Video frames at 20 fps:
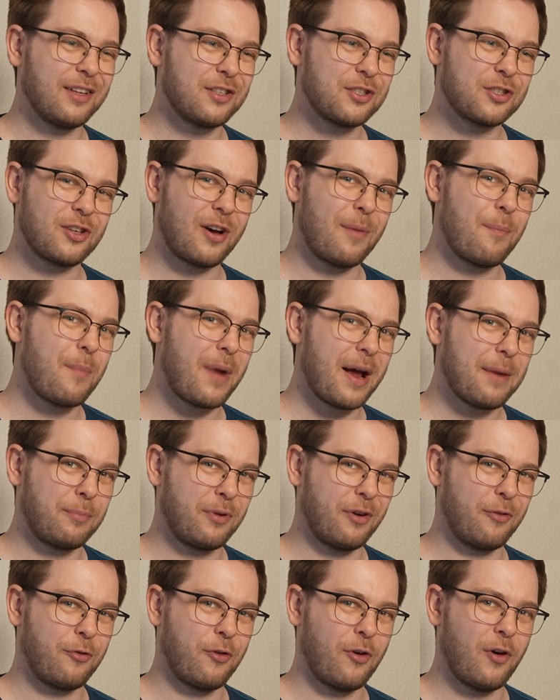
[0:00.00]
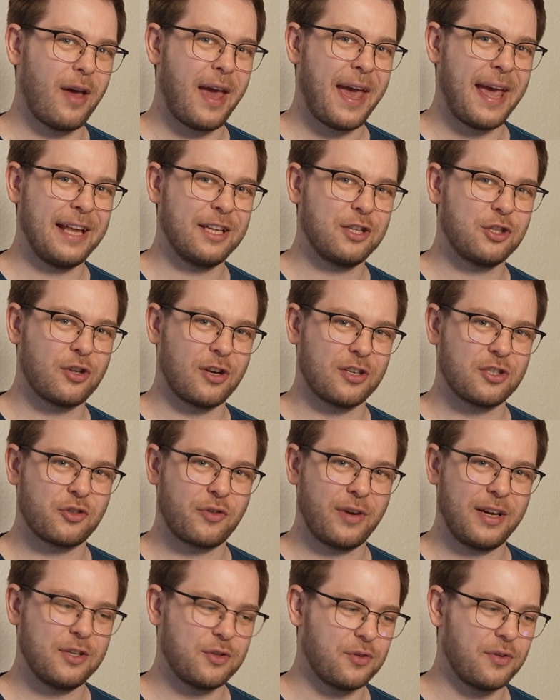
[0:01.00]
some might prefer a
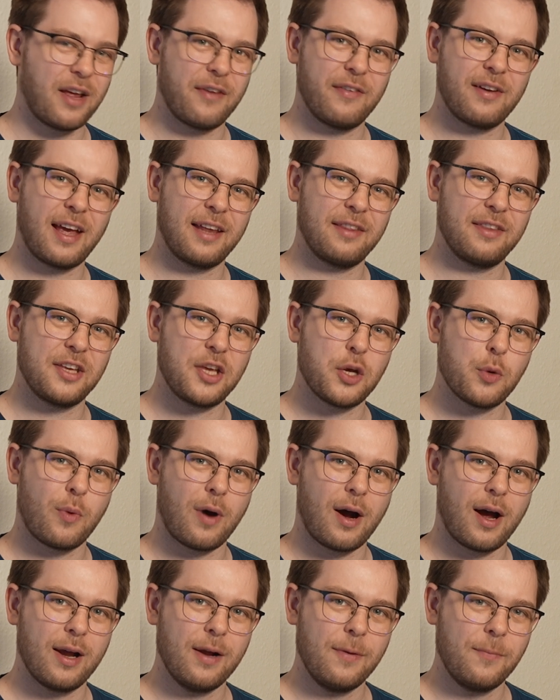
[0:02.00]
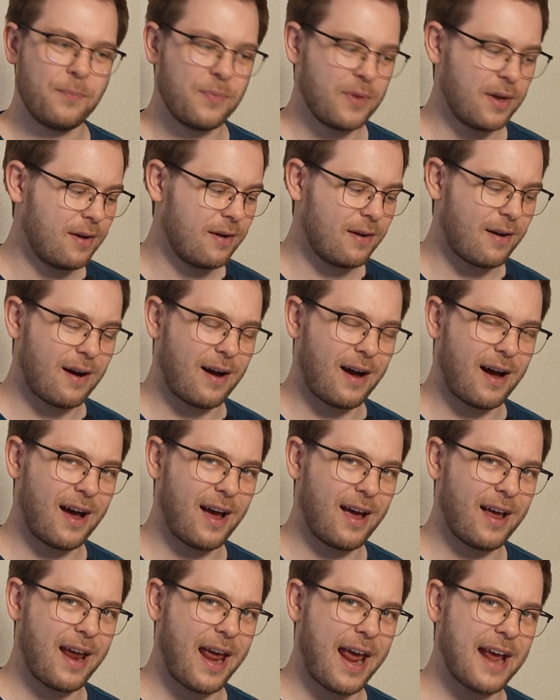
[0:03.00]
touchscreen to navigate the UI,
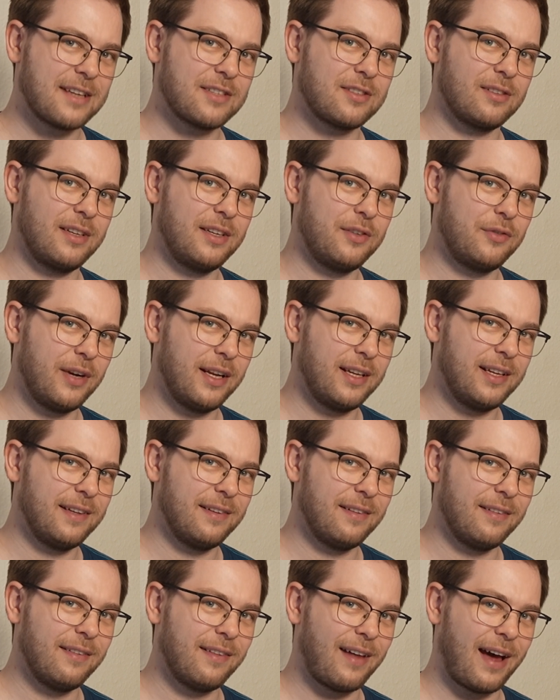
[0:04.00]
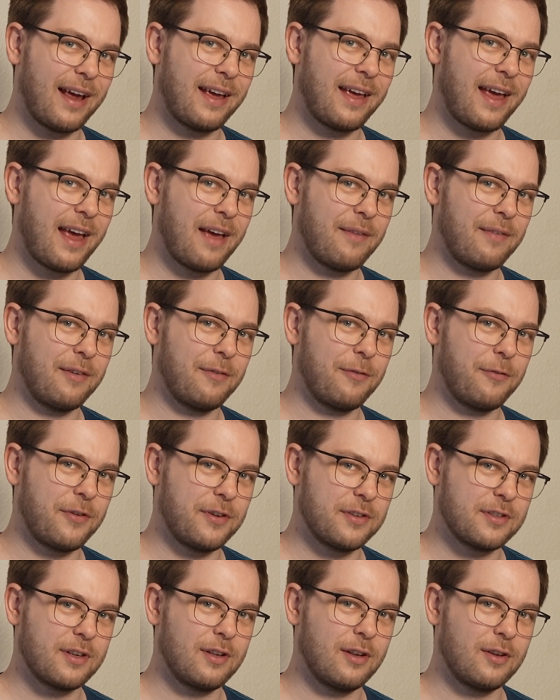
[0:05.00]
I actually really like having
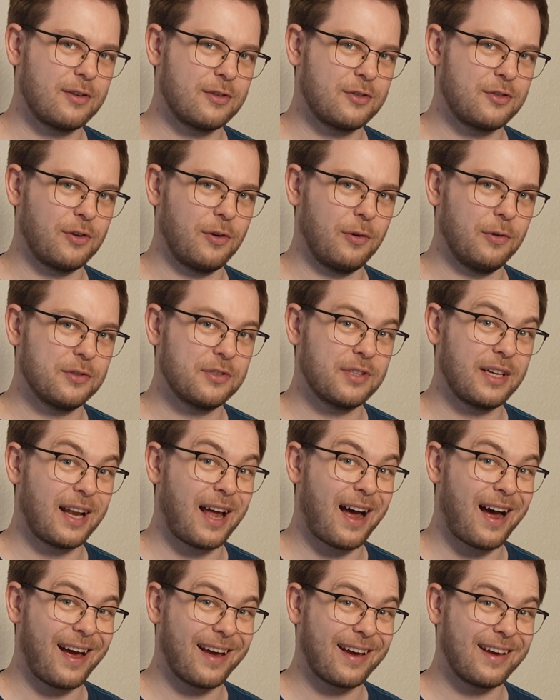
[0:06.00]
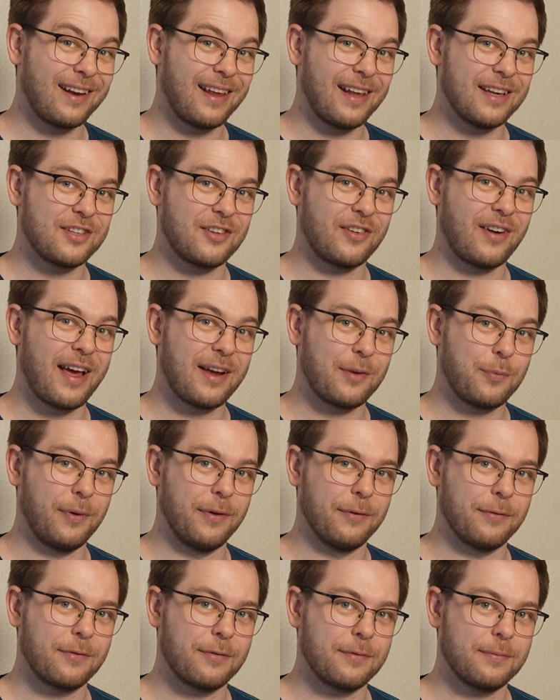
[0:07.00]
physical controls that I can interact
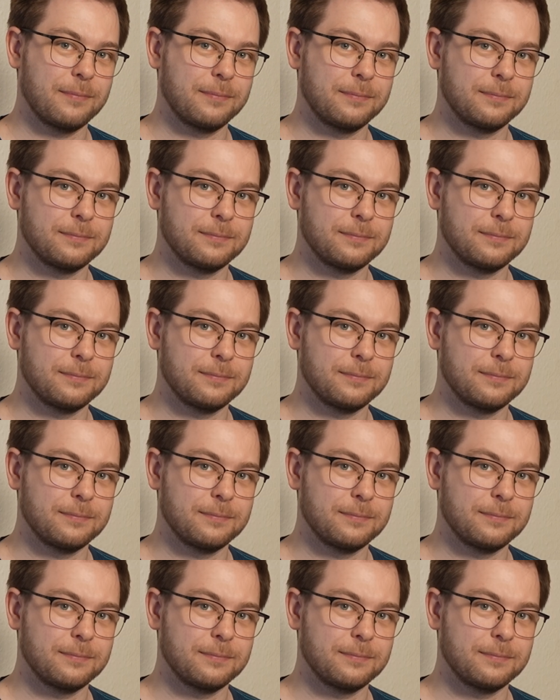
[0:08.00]
with. It's